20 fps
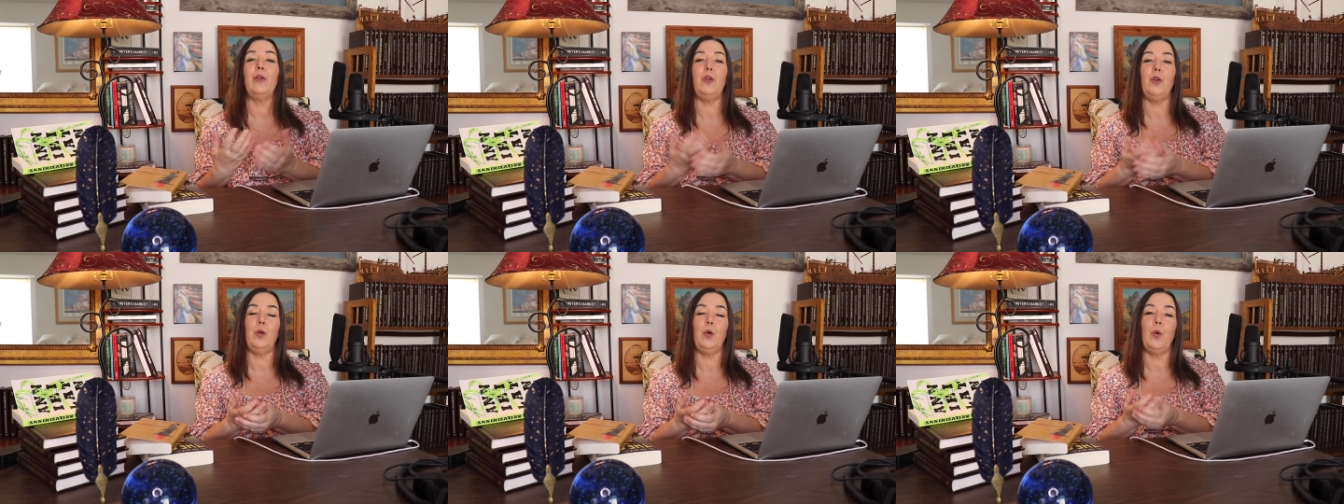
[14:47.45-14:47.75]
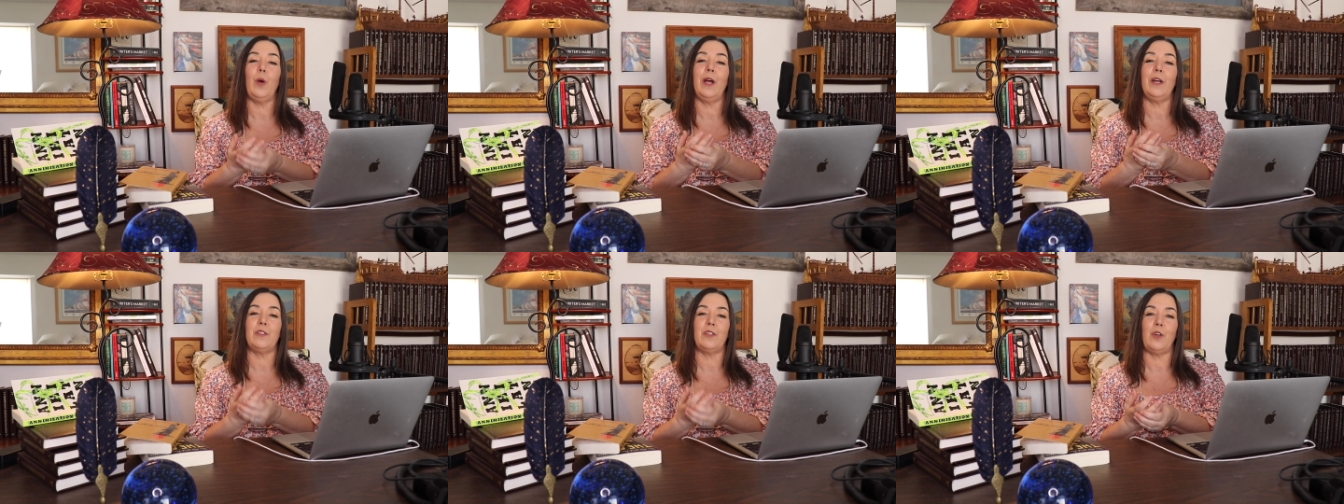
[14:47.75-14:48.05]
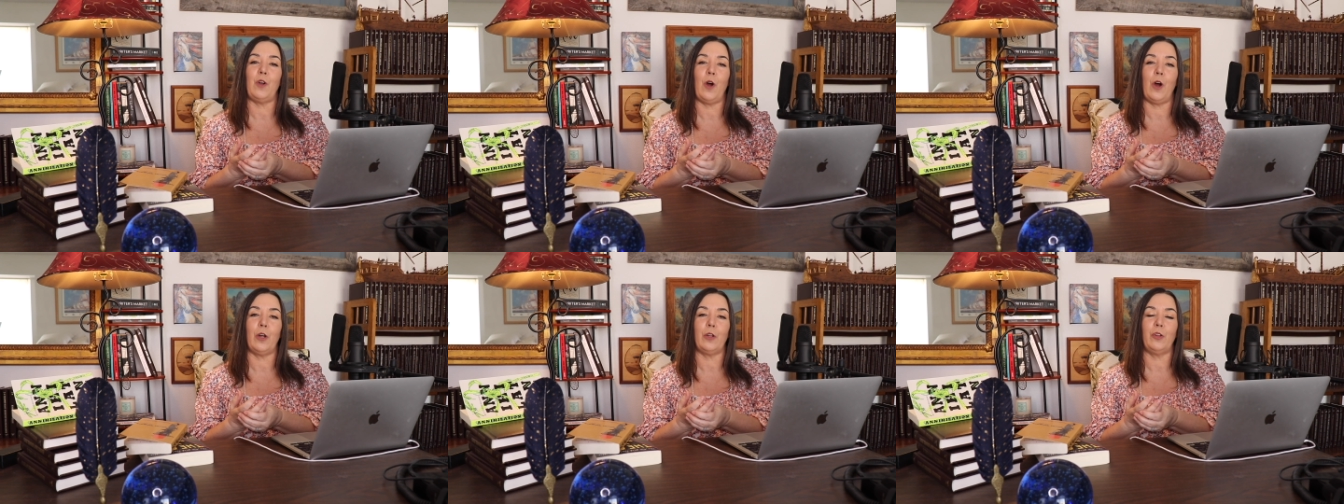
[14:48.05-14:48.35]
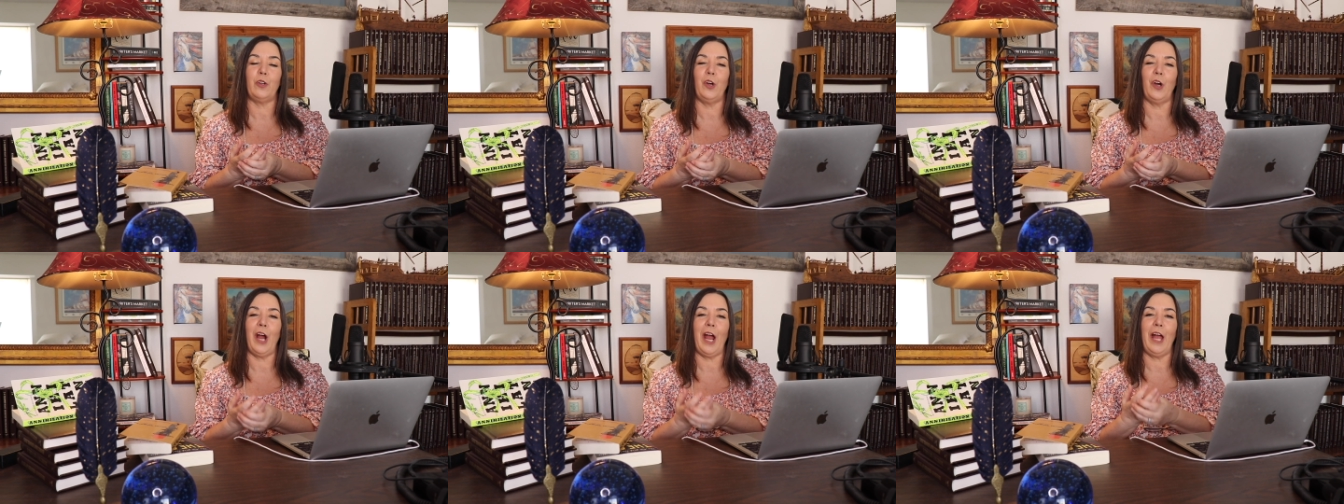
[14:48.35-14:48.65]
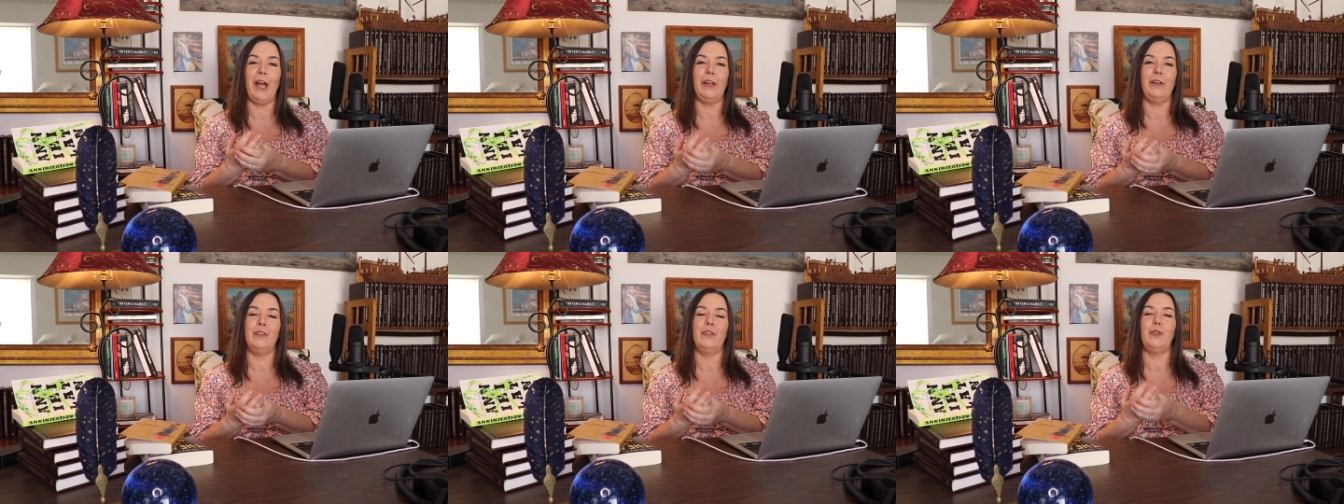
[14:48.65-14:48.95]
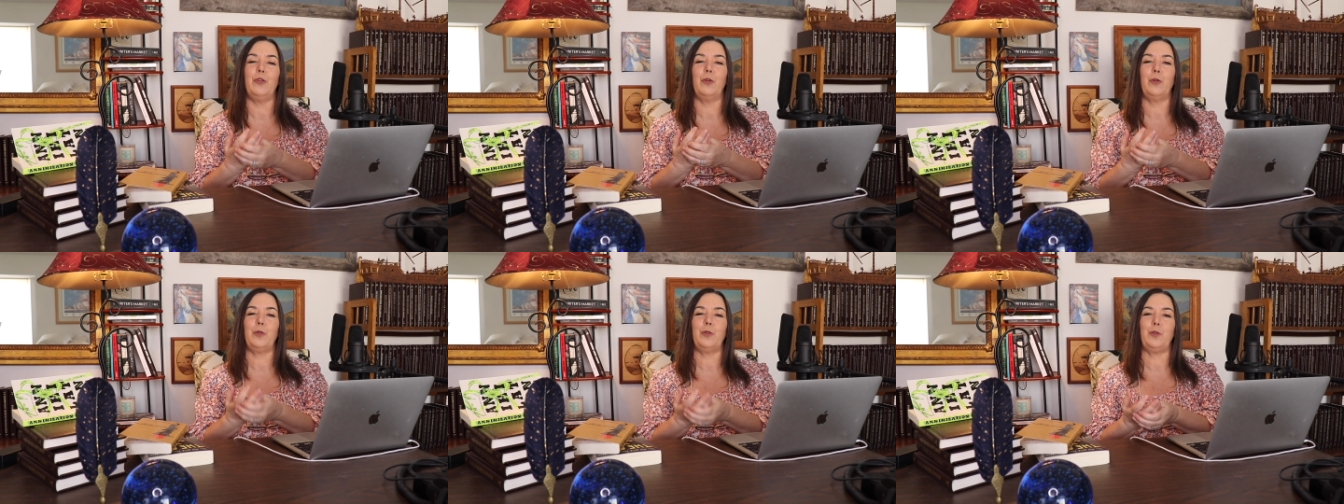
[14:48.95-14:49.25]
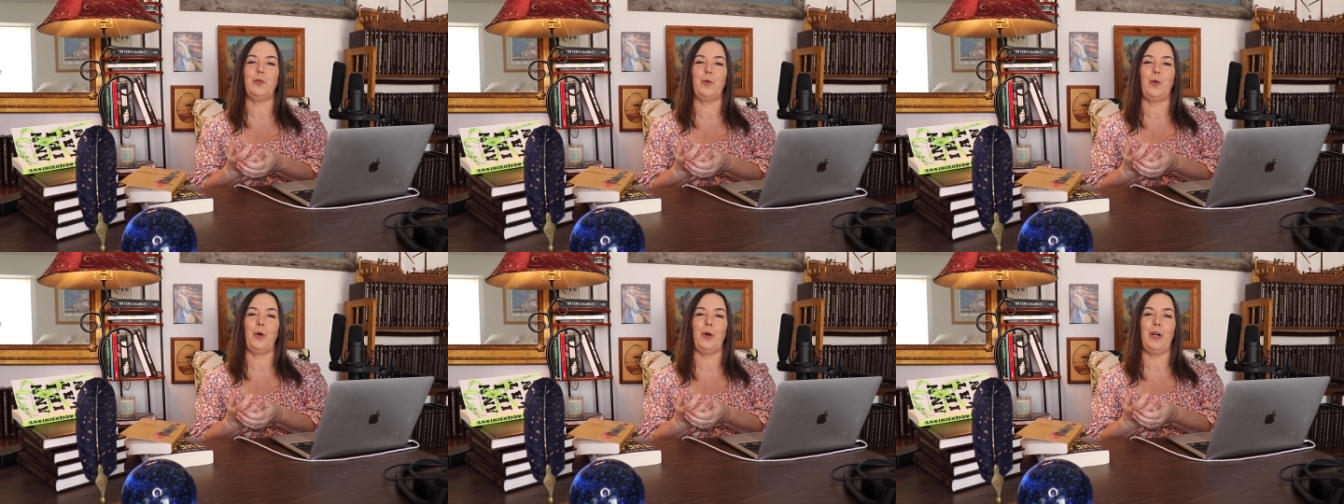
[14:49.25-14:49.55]
you as an author and your
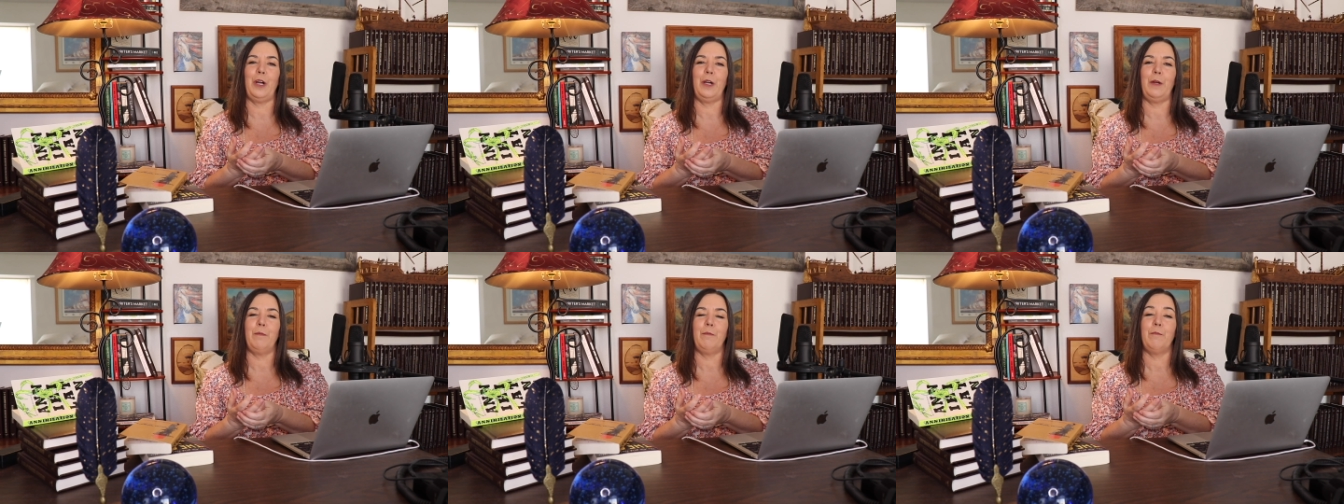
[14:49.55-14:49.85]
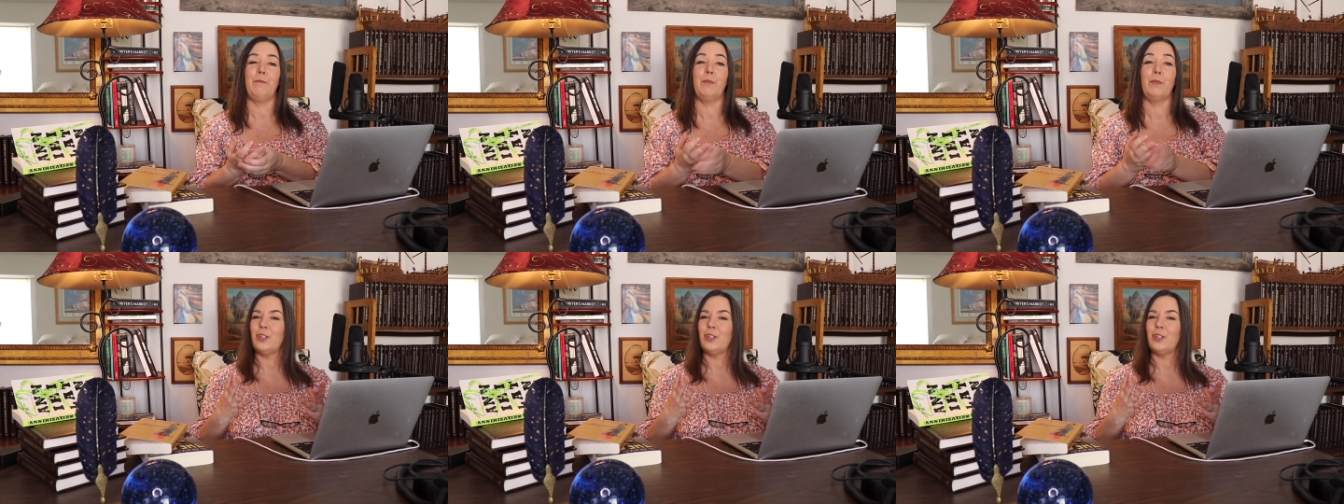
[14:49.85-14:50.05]
story.